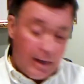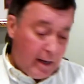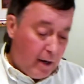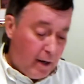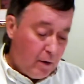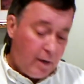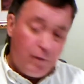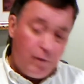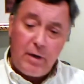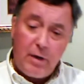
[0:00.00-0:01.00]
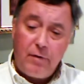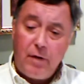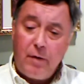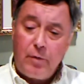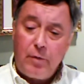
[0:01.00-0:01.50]
How long have you been
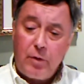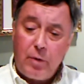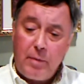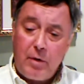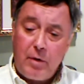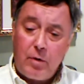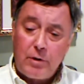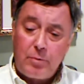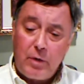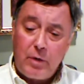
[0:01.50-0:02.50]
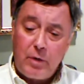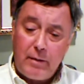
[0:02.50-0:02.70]
involved in the Arabian horse breed?